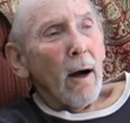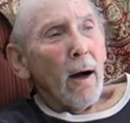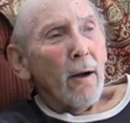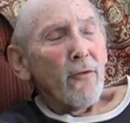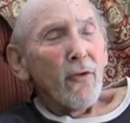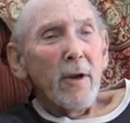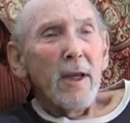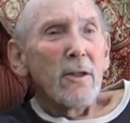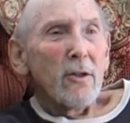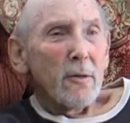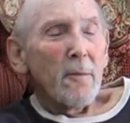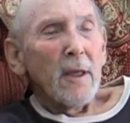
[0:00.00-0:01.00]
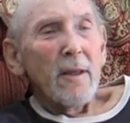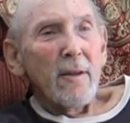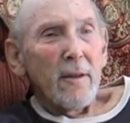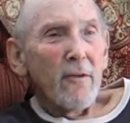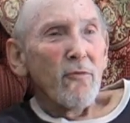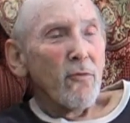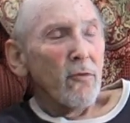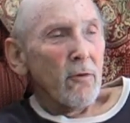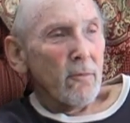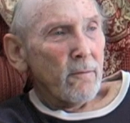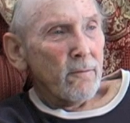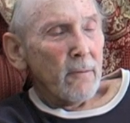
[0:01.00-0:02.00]
so he took me into this
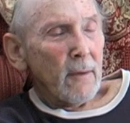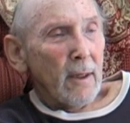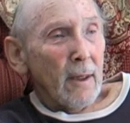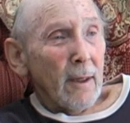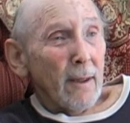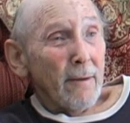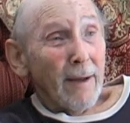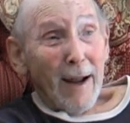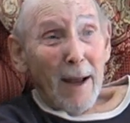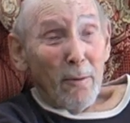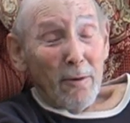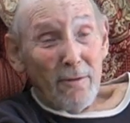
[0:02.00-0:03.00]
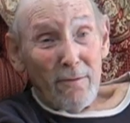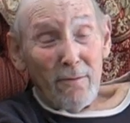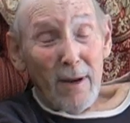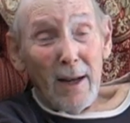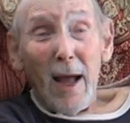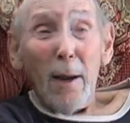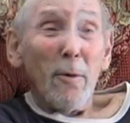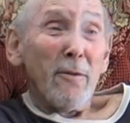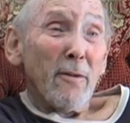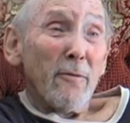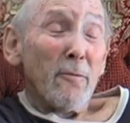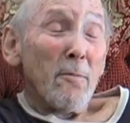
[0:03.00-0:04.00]
room
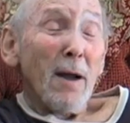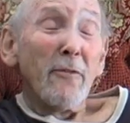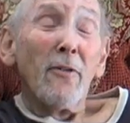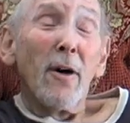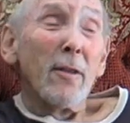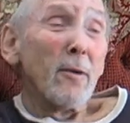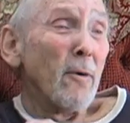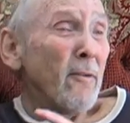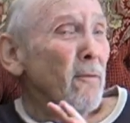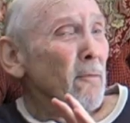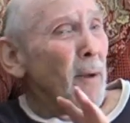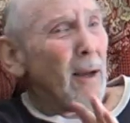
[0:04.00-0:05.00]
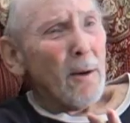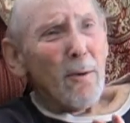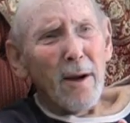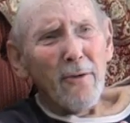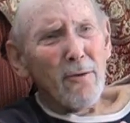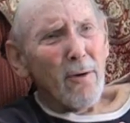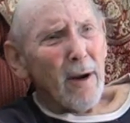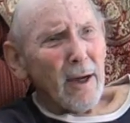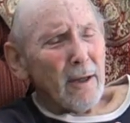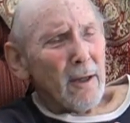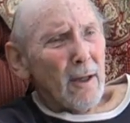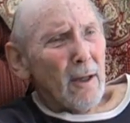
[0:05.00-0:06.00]
my father was in many ways great,
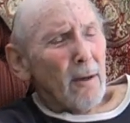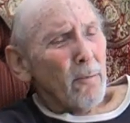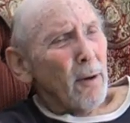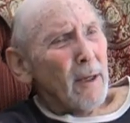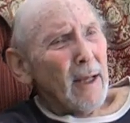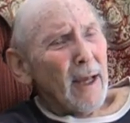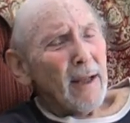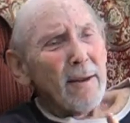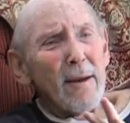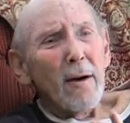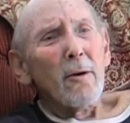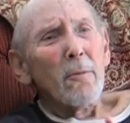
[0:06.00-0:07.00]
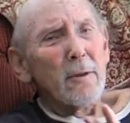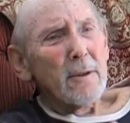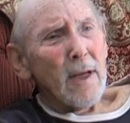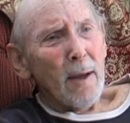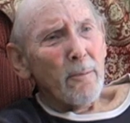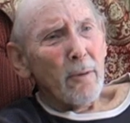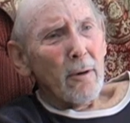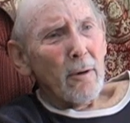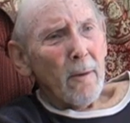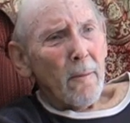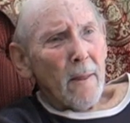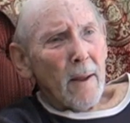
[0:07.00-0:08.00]
but he had a terrible temper,
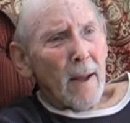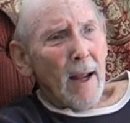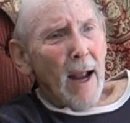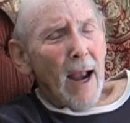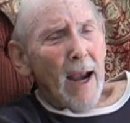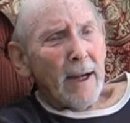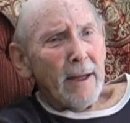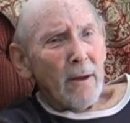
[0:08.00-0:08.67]
and he